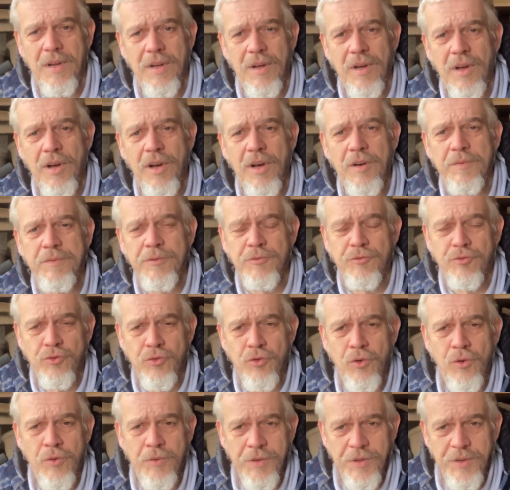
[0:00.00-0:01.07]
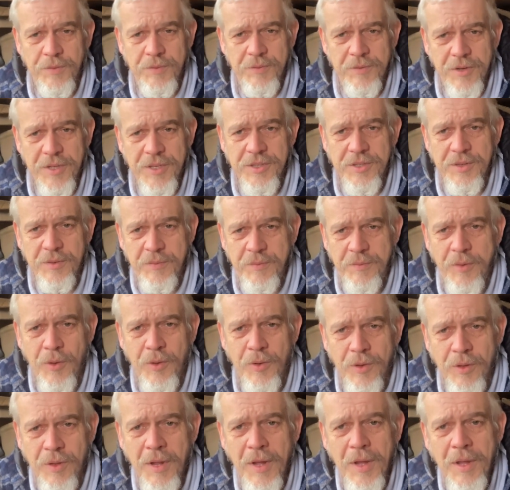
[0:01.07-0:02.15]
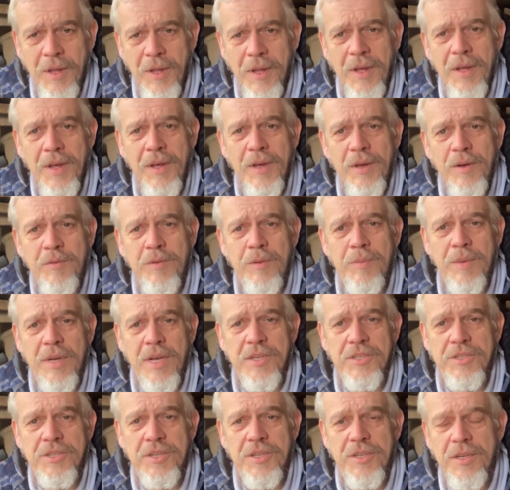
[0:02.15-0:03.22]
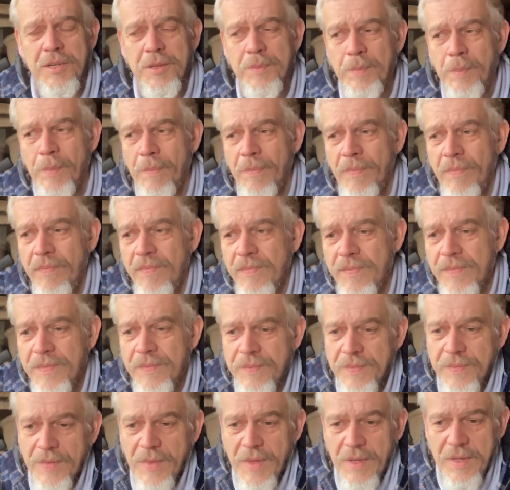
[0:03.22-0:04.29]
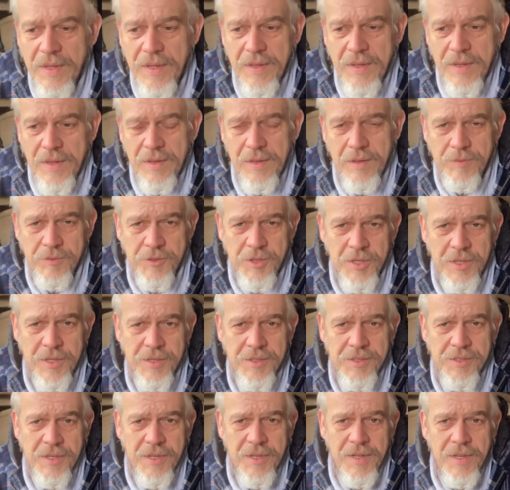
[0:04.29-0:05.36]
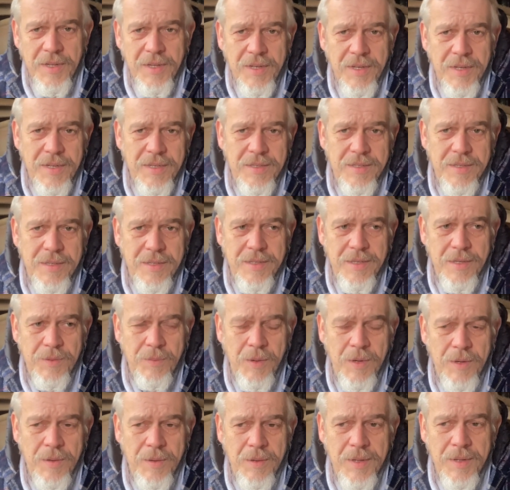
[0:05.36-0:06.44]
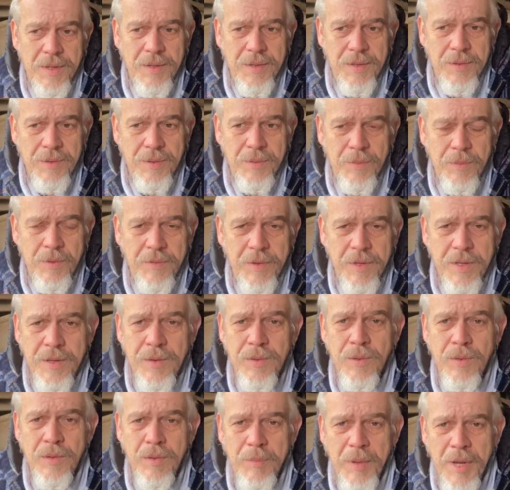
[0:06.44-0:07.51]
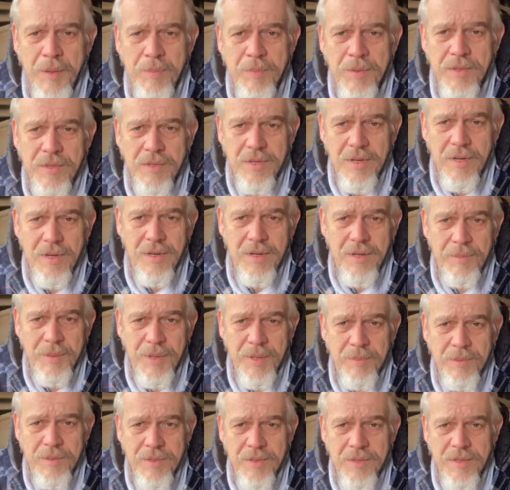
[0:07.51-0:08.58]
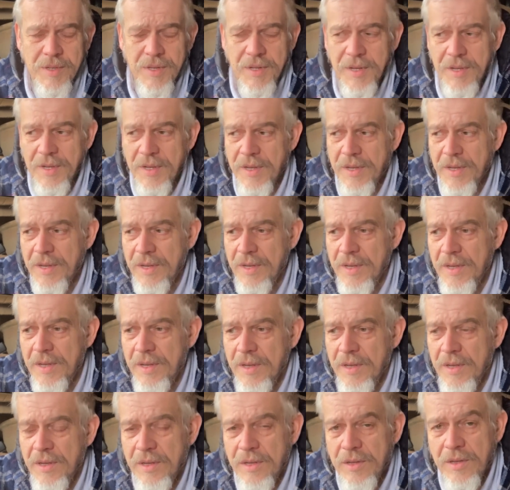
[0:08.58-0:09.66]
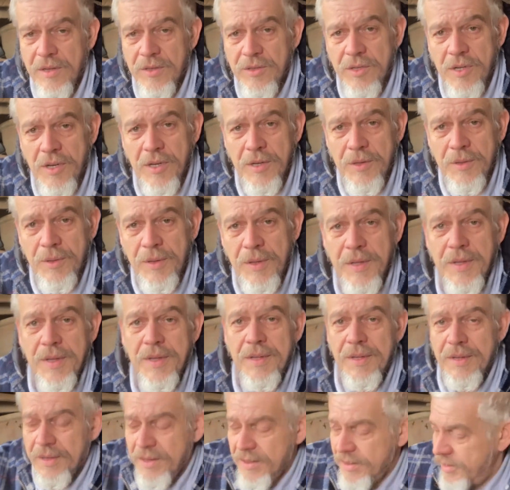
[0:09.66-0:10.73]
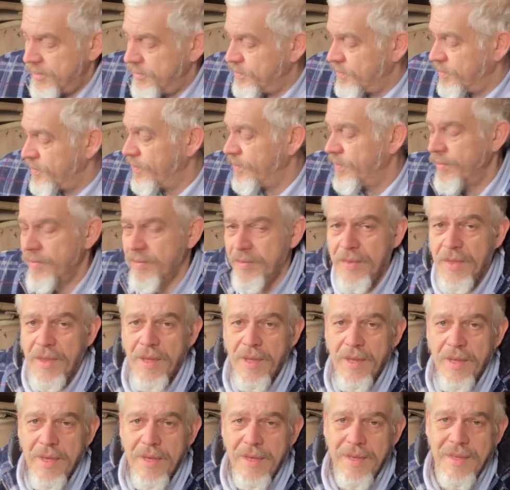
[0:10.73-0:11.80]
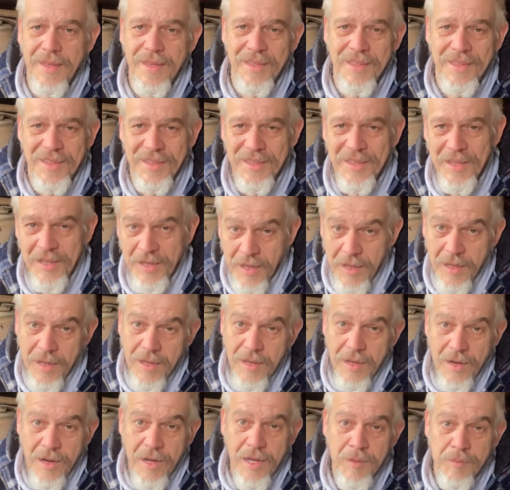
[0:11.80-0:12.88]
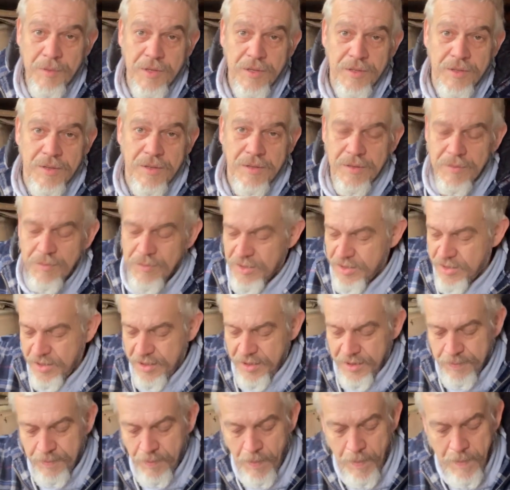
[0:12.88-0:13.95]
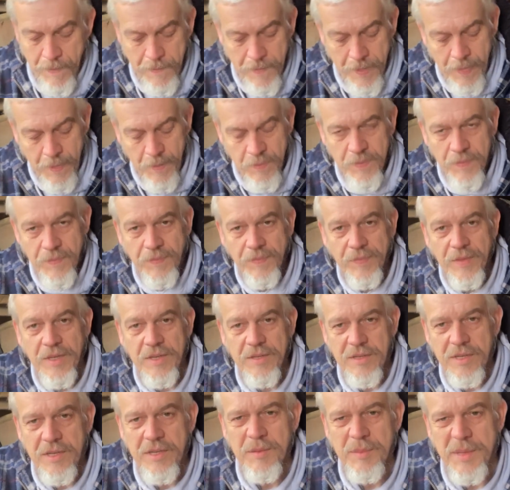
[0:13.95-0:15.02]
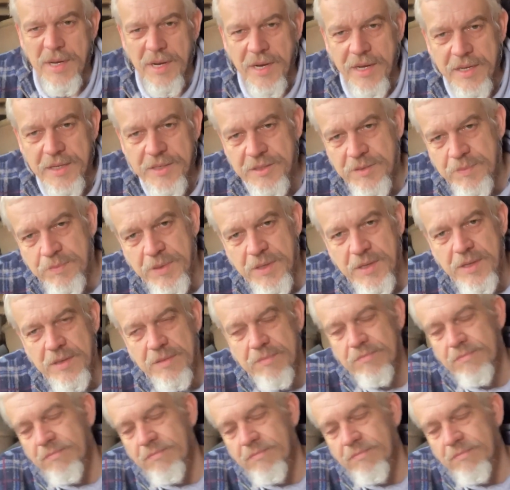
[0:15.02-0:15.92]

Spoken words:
half a drawer in the freezer full from last year of chillies." And she said, "Well, we've eaten all the peppers and I like peppers, so I am going to do them this year." It's a little bit late, but